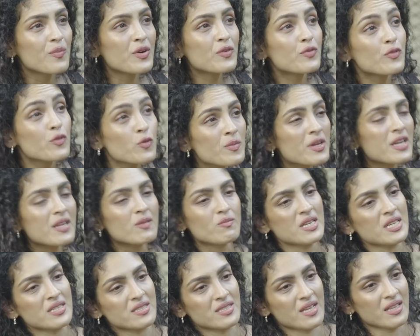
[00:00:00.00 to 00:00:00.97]
But for me, it
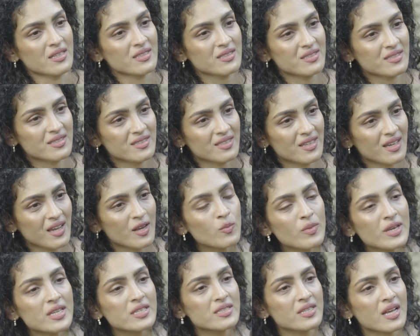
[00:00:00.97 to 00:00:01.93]
makes sense. It
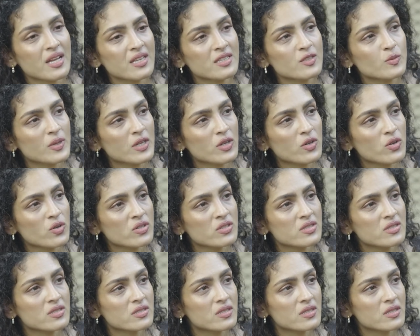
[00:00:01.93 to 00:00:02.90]
makes sense
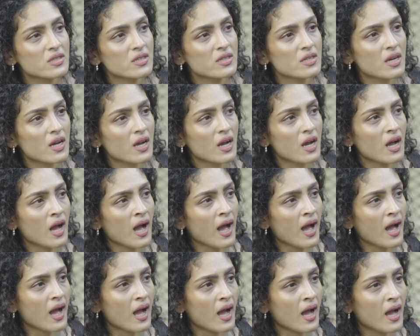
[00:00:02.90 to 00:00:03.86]
because
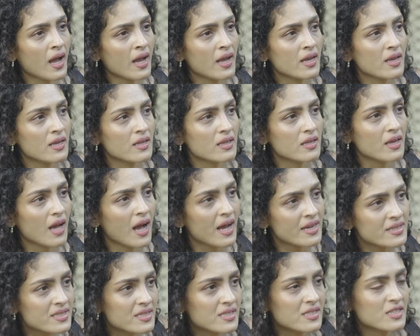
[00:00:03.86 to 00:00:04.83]
I
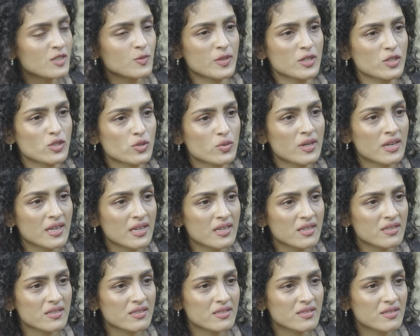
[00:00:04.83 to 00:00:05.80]
see the spiritual
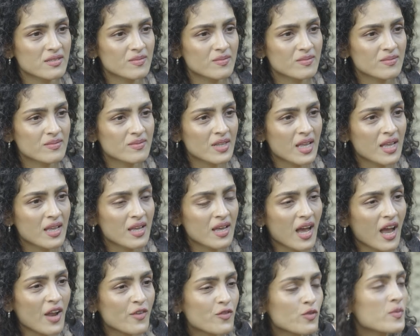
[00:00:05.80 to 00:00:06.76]
layers.
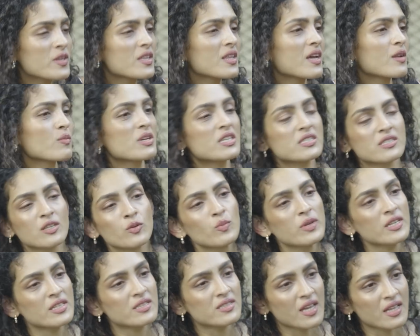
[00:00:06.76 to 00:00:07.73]
And for me, that makes
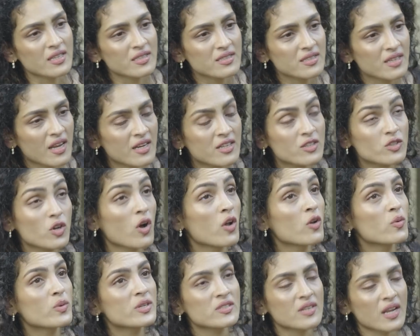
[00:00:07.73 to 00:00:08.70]
complete sense. And it's
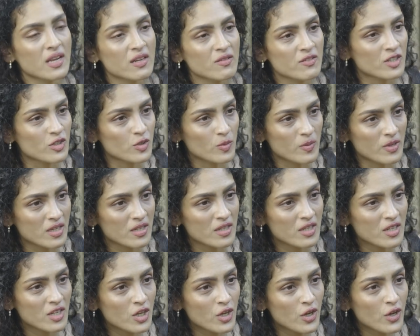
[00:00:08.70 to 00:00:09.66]
always relevant to me.
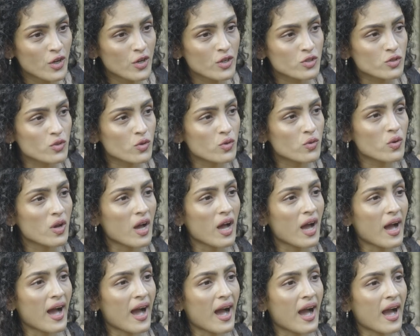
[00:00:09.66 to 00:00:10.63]
So
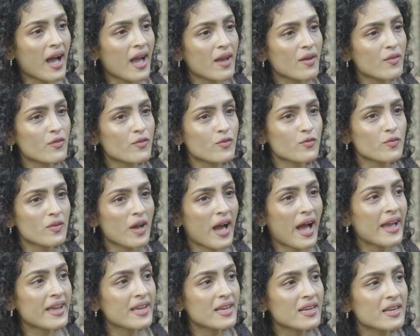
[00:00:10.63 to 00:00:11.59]
I
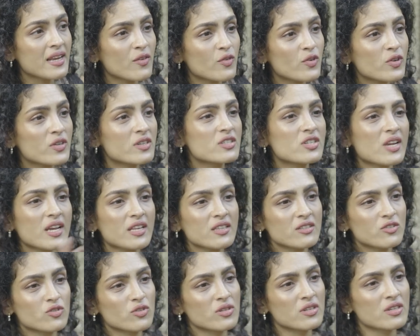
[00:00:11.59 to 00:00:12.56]
can never reject the
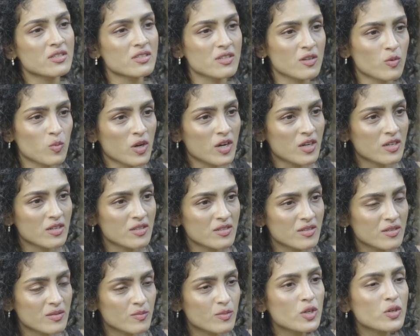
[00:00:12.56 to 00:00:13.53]
traditional work
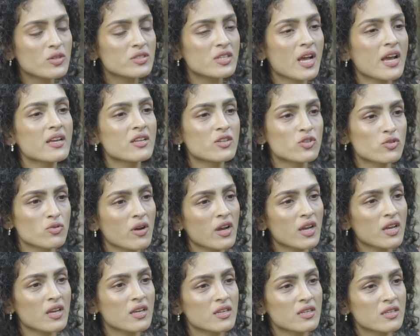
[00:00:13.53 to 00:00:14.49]
because I
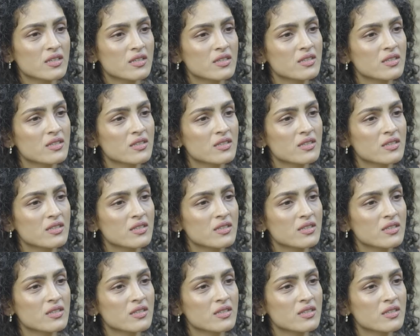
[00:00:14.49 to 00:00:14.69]
enjoy